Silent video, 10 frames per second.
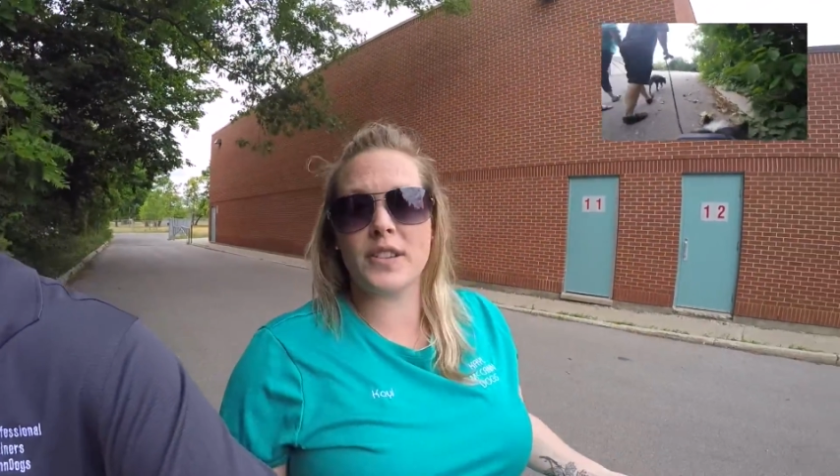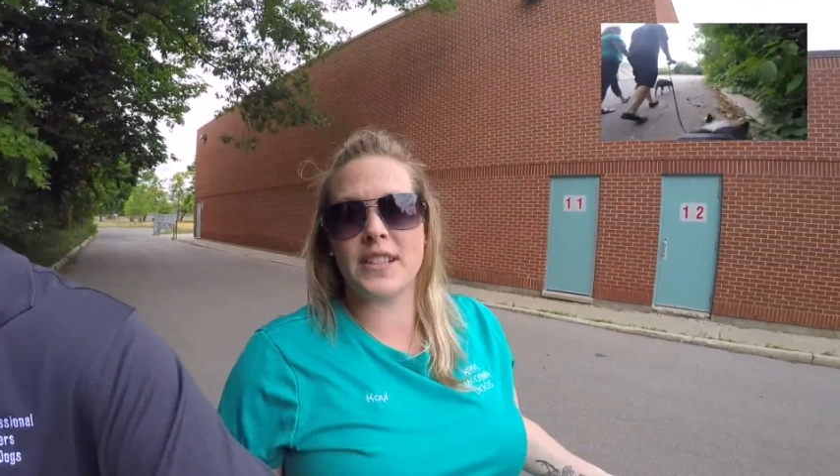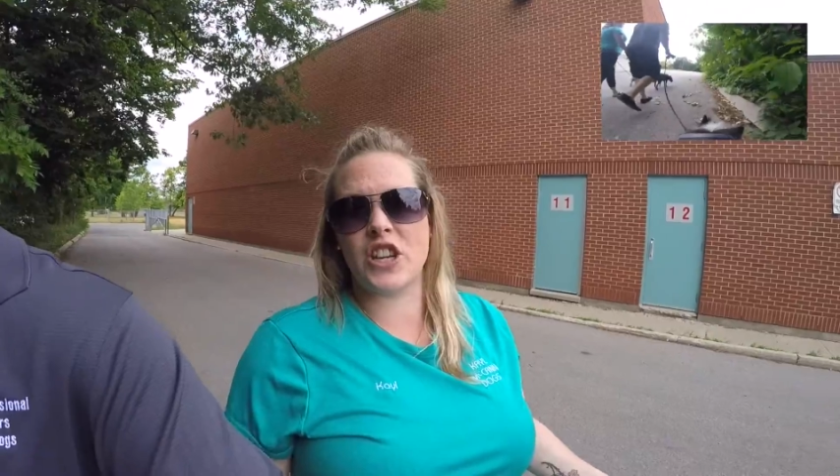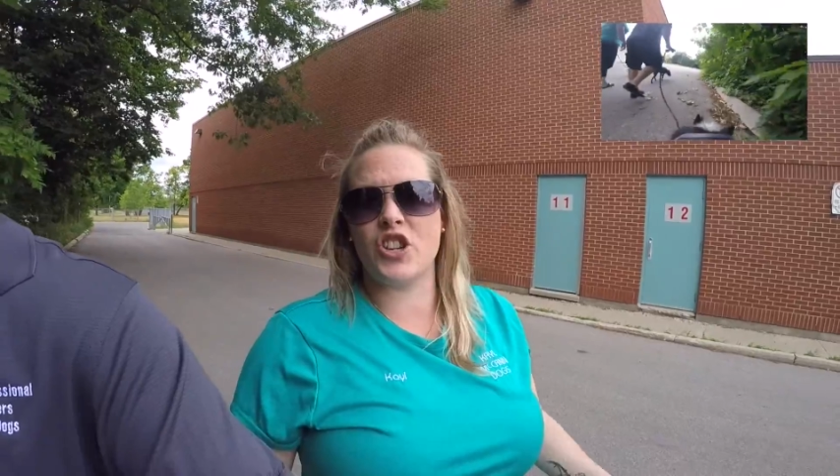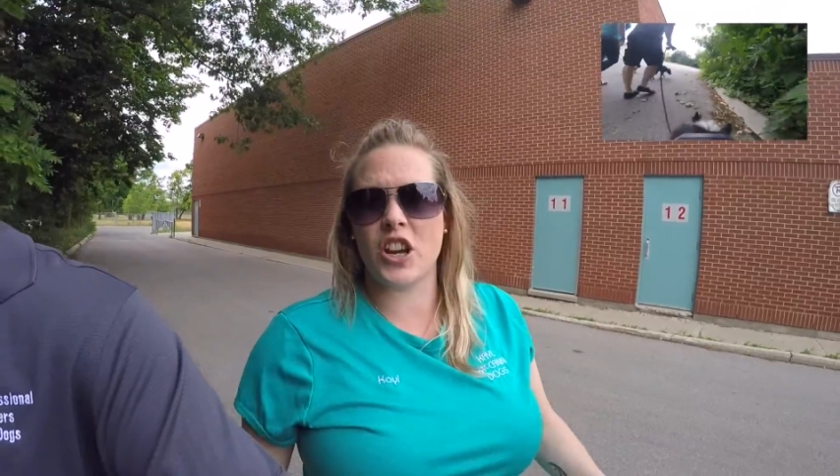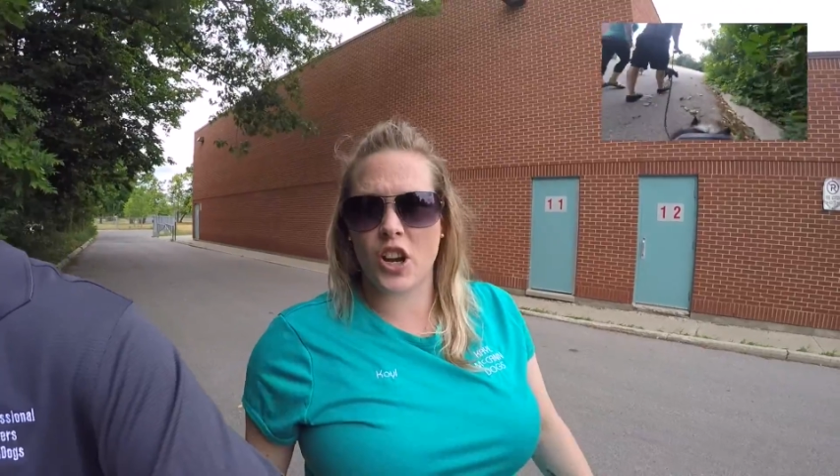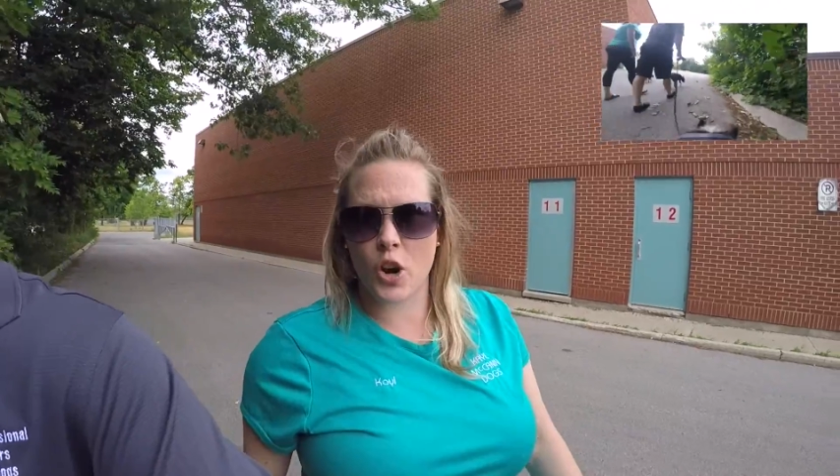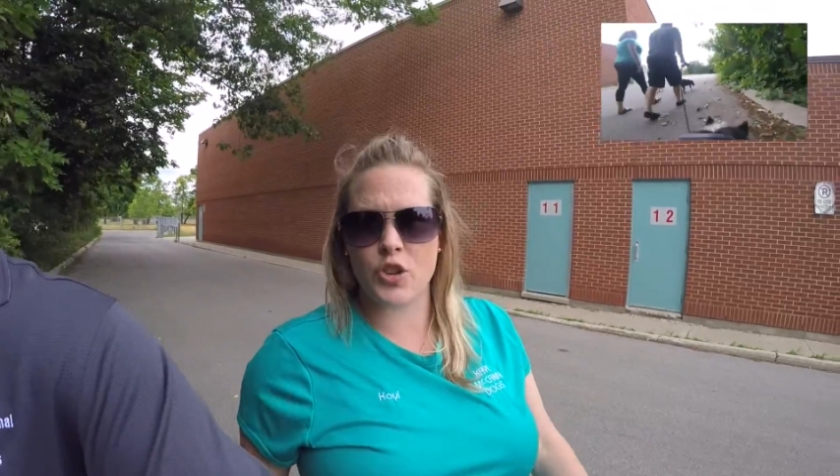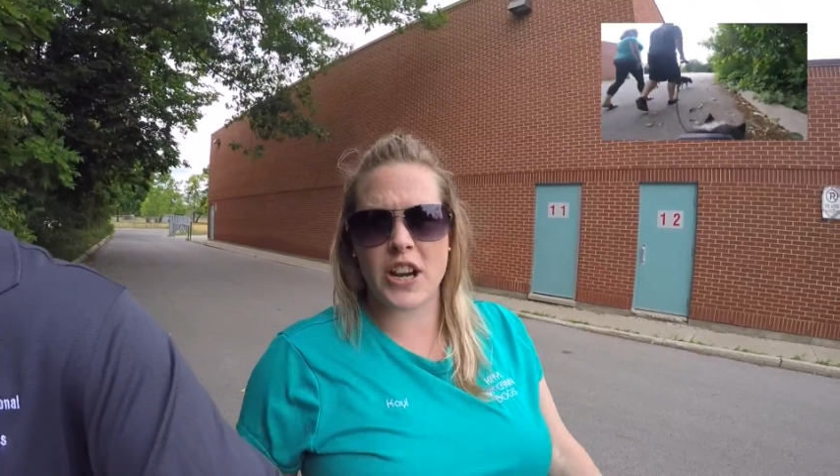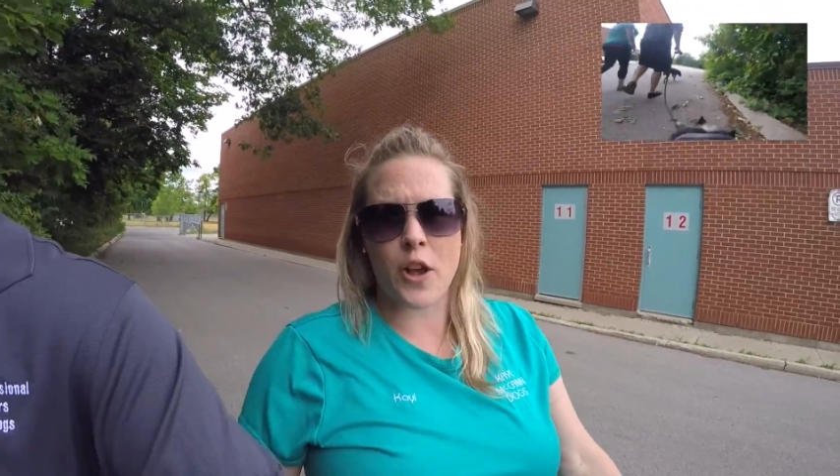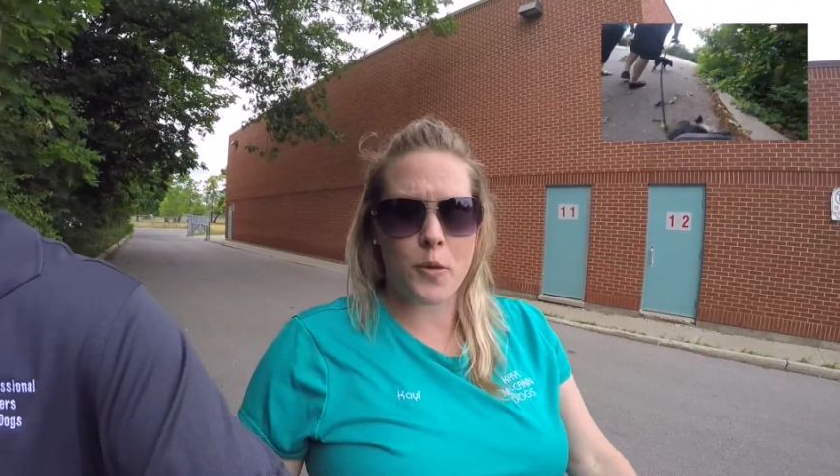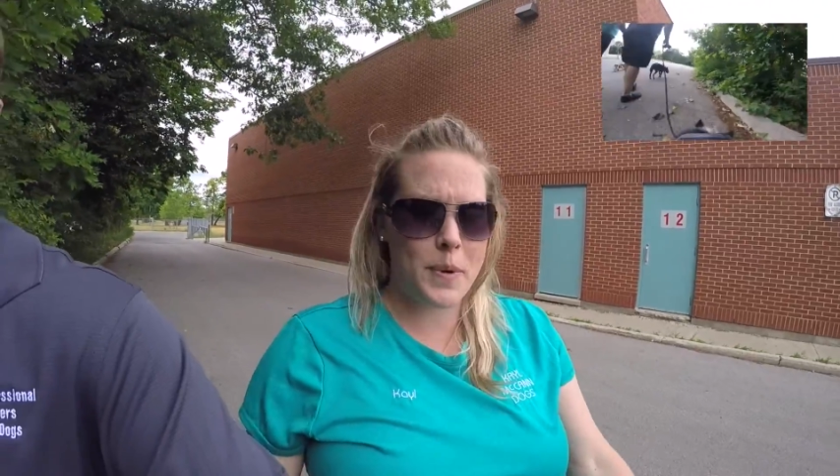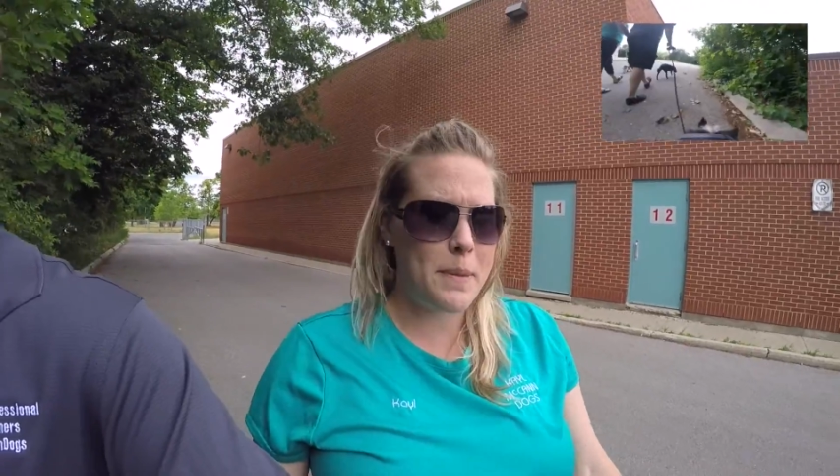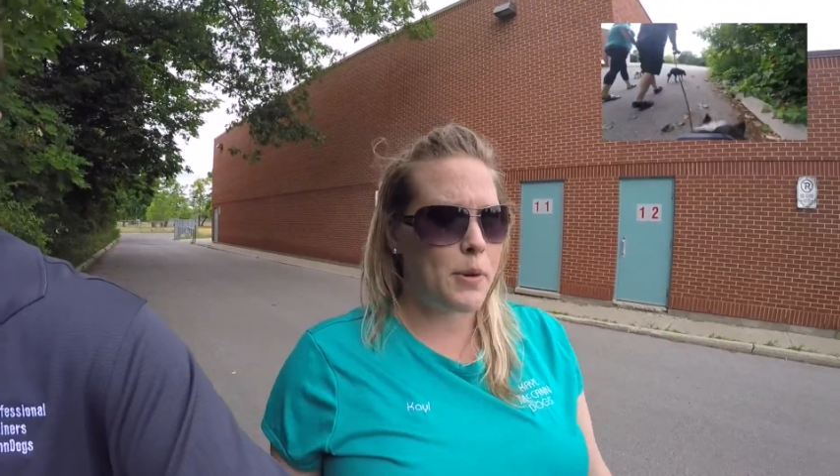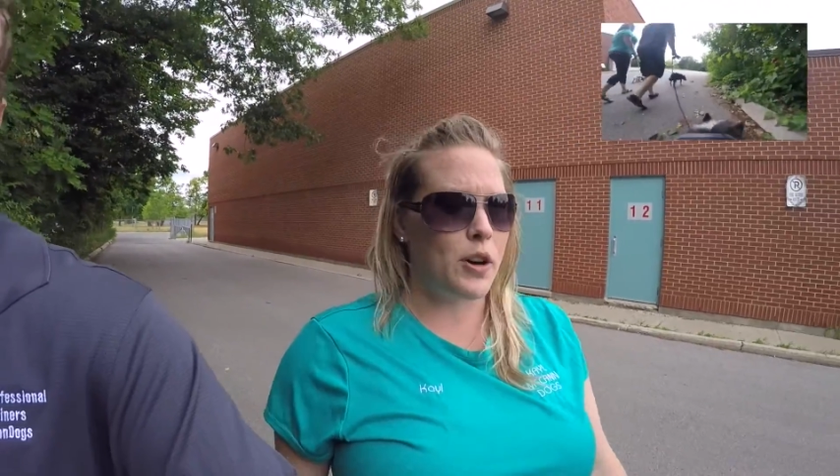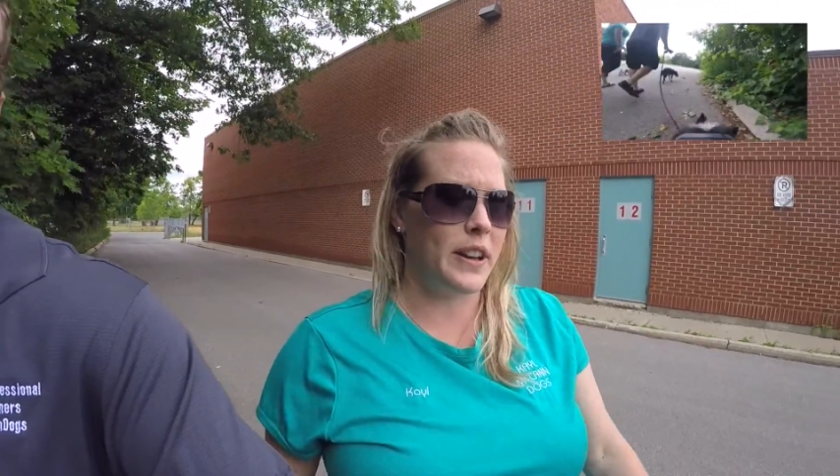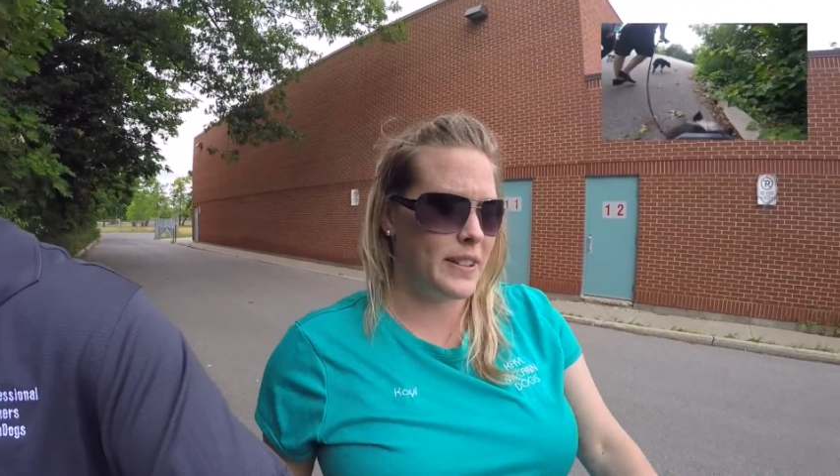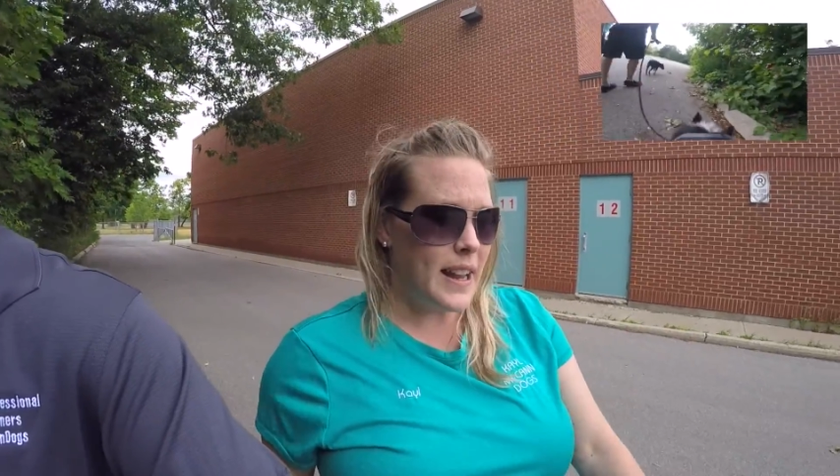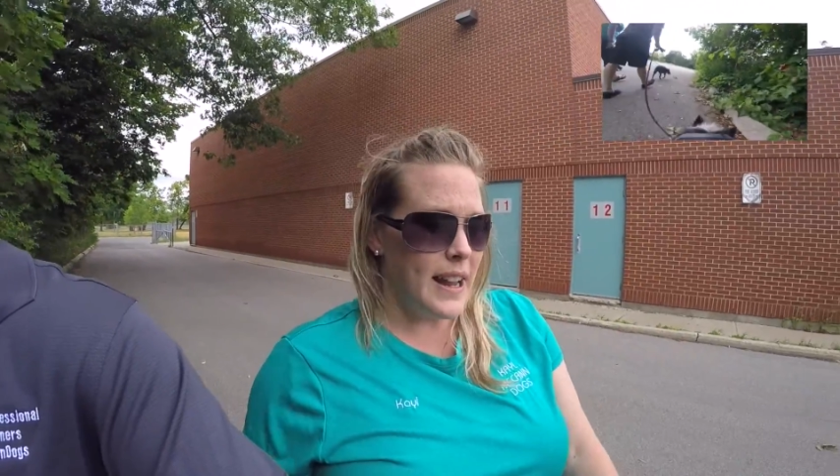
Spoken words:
teaching and coaching other people. And